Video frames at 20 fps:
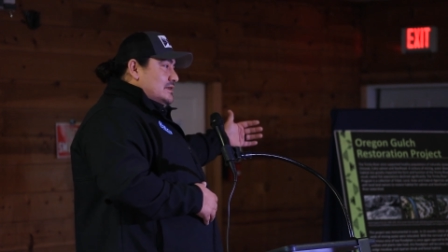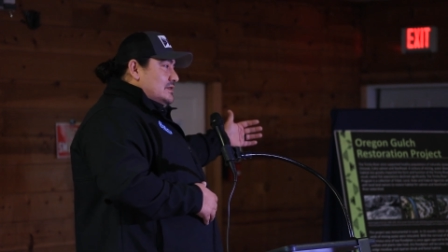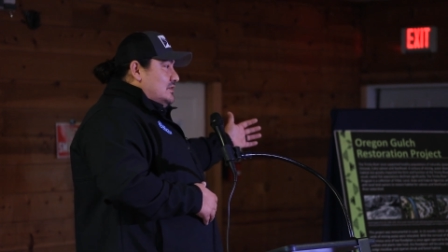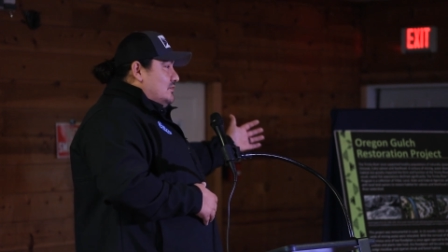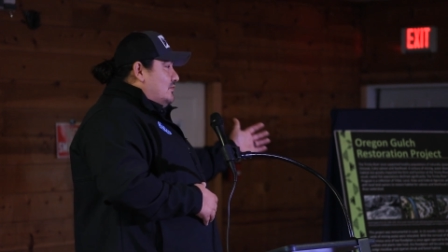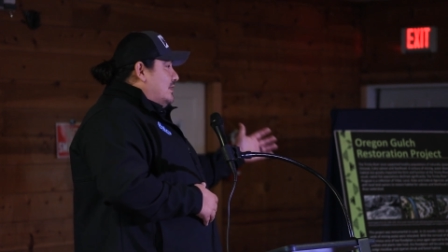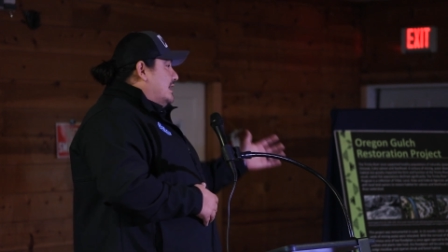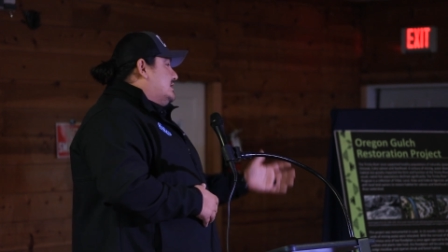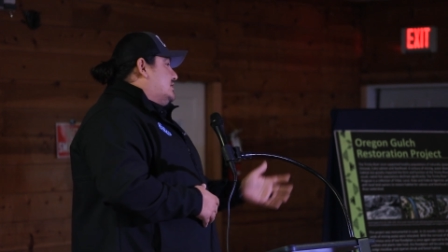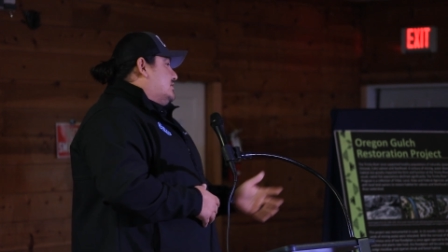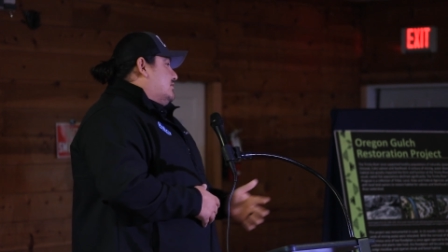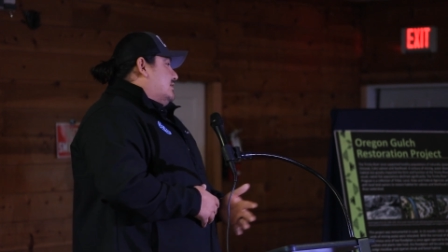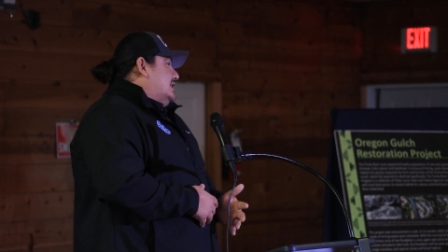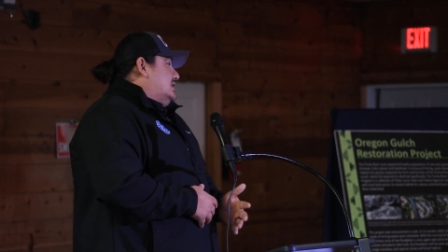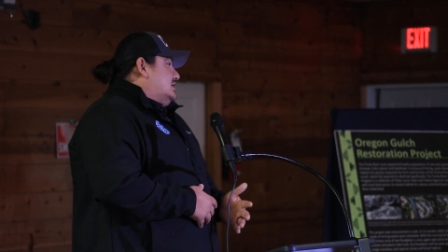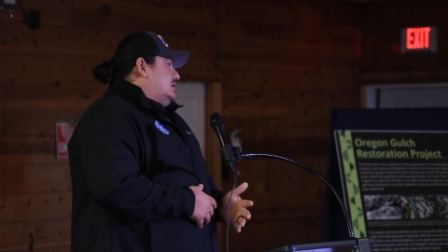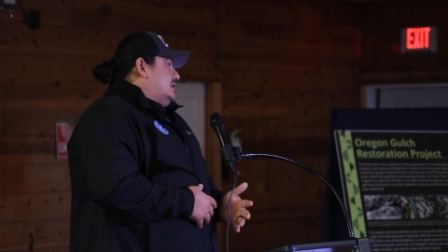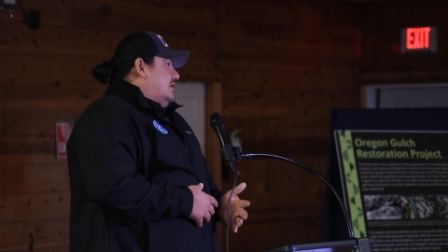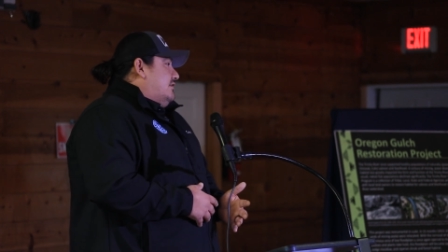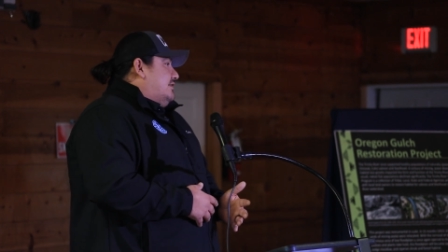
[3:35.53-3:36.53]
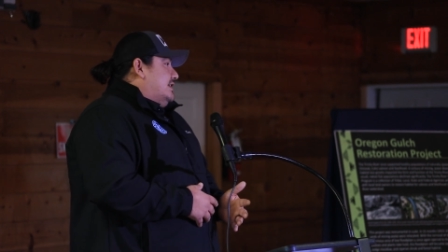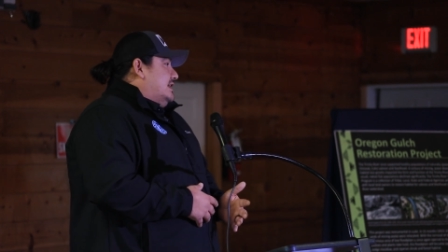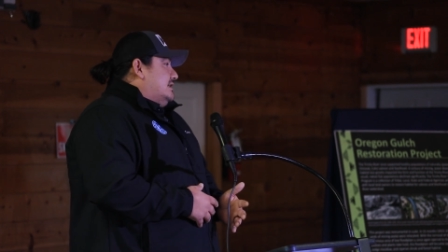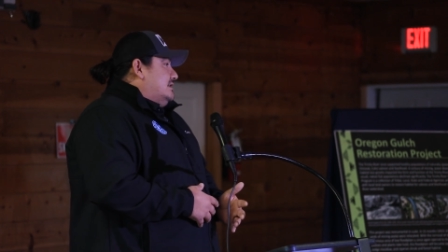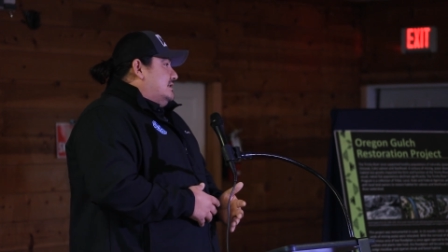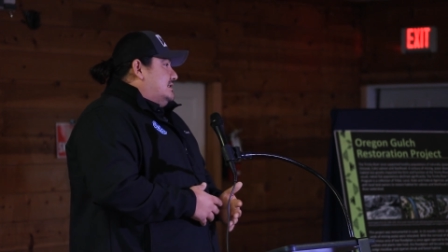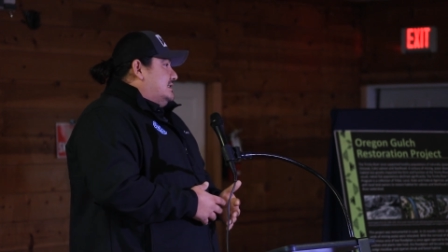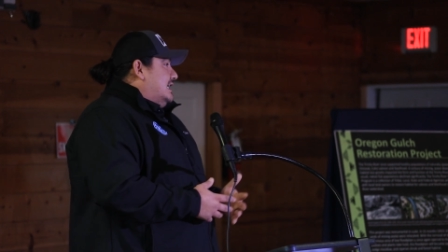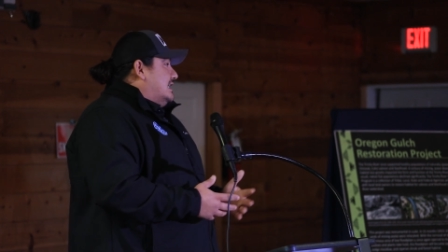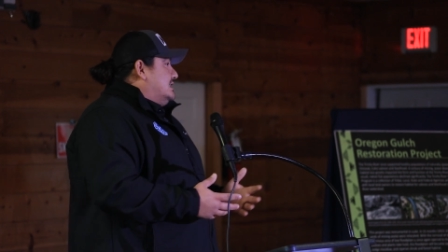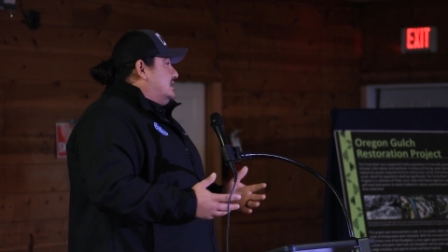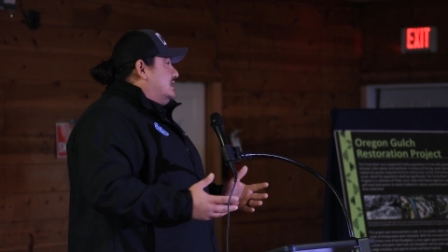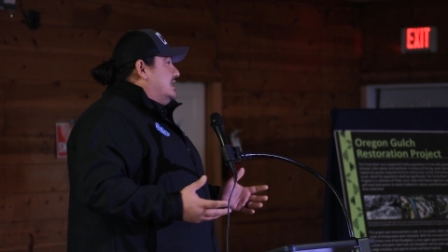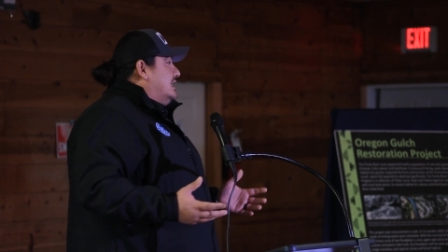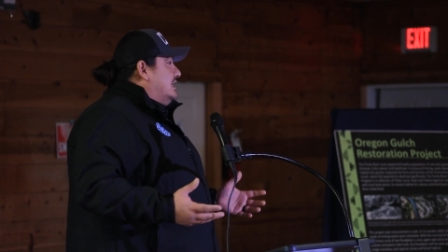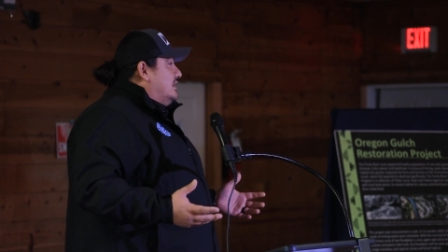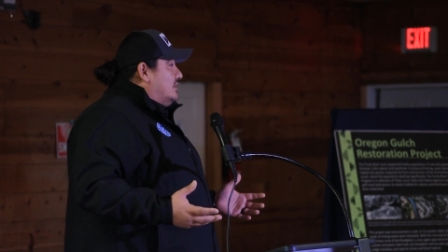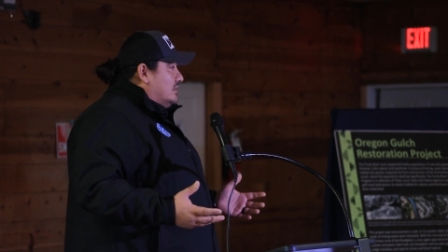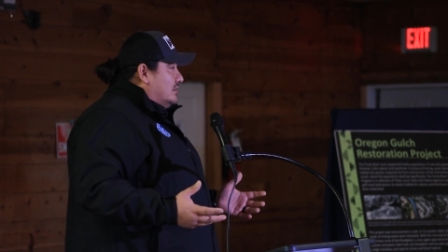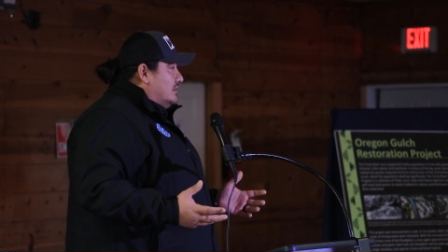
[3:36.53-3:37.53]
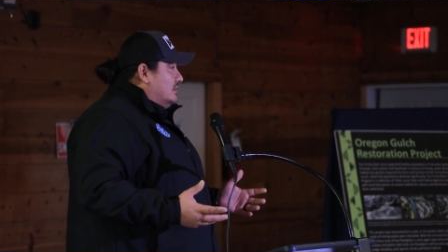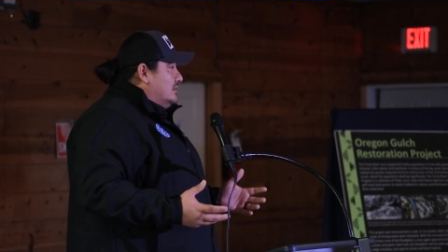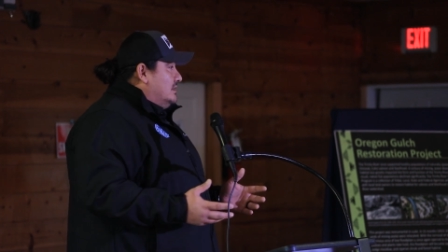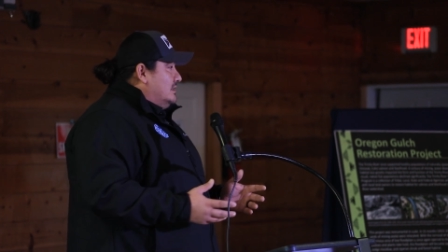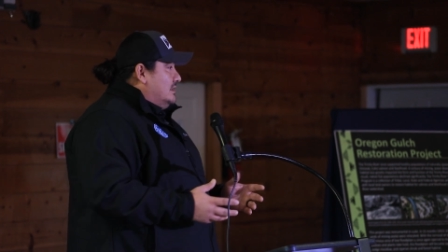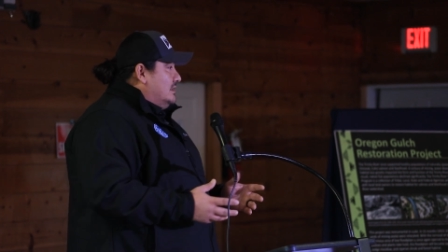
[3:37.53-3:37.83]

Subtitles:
the restoration of it doesn't either.